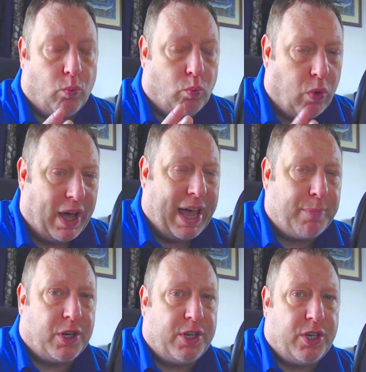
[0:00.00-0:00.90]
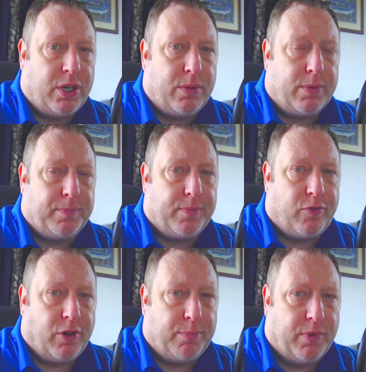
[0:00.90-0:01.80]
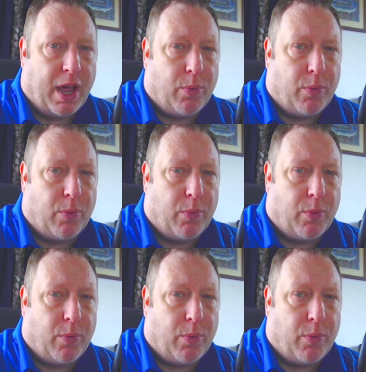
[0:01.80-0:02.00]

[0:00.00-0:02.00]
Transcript: What I'm going to do from now